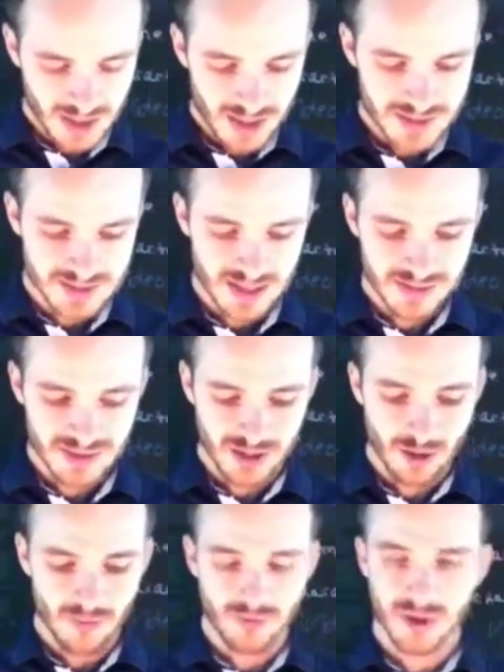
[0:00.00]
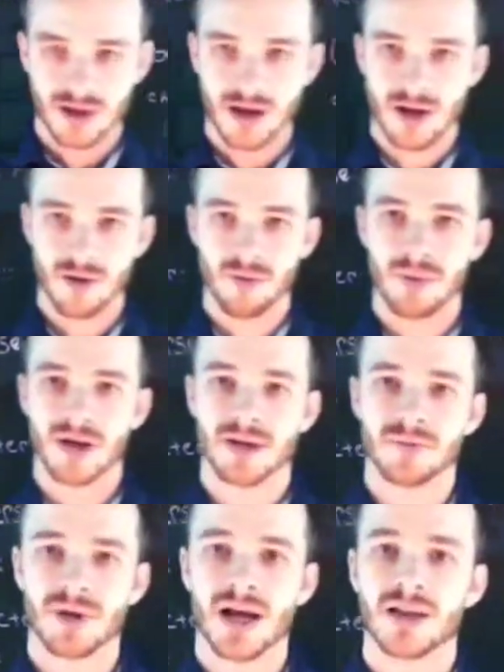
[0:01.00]
It sounds like overkill, but
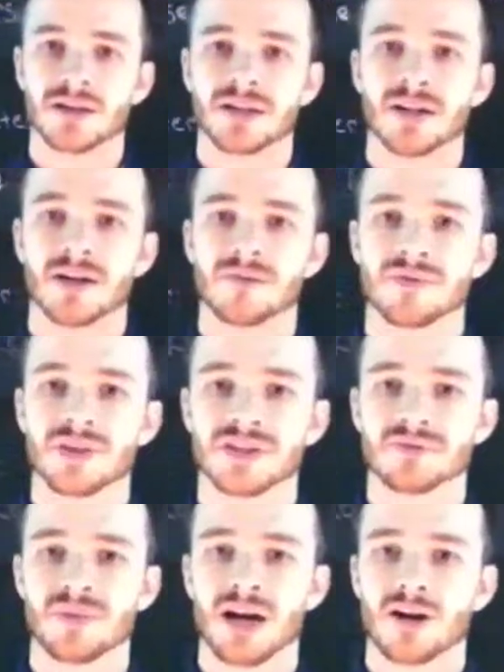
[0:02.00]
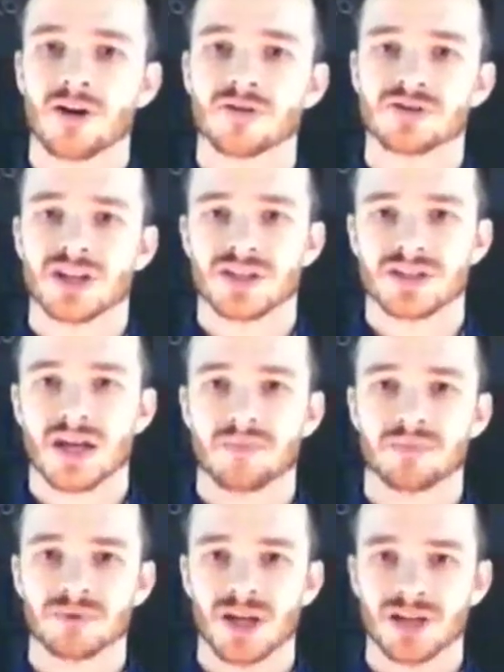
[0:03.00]
in reality, none of these background checks
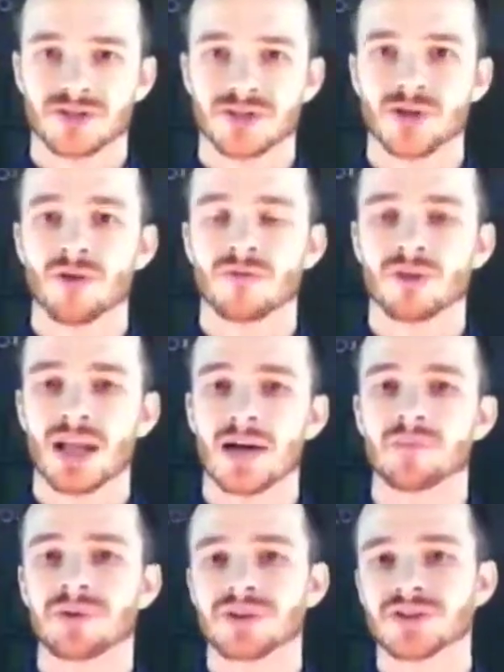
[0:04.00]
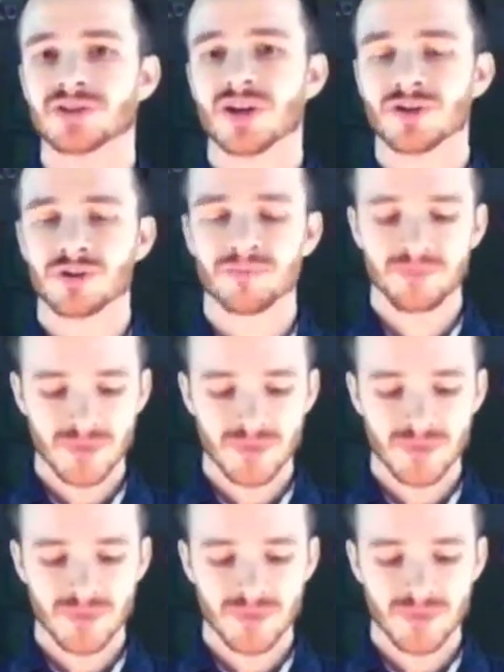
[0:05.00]
actually overlap with each other